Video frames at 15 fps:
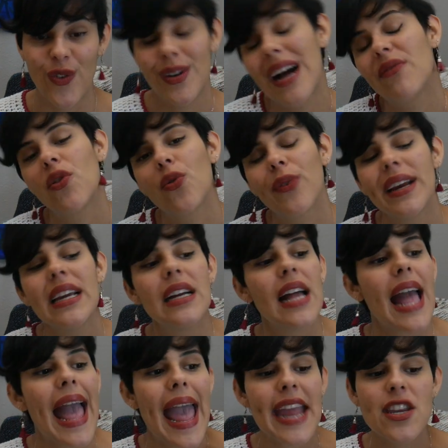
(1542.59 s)
Ravelry,
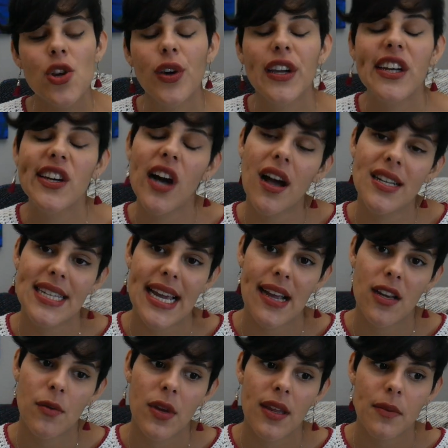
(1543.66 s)
and you can
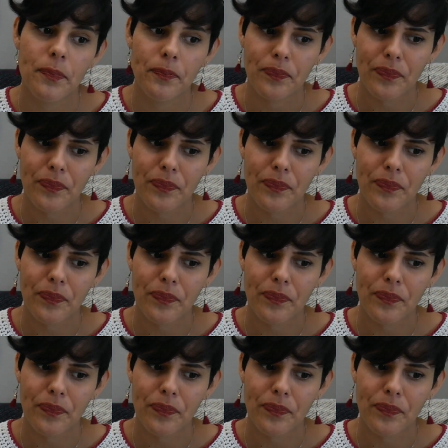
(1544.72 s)
contact me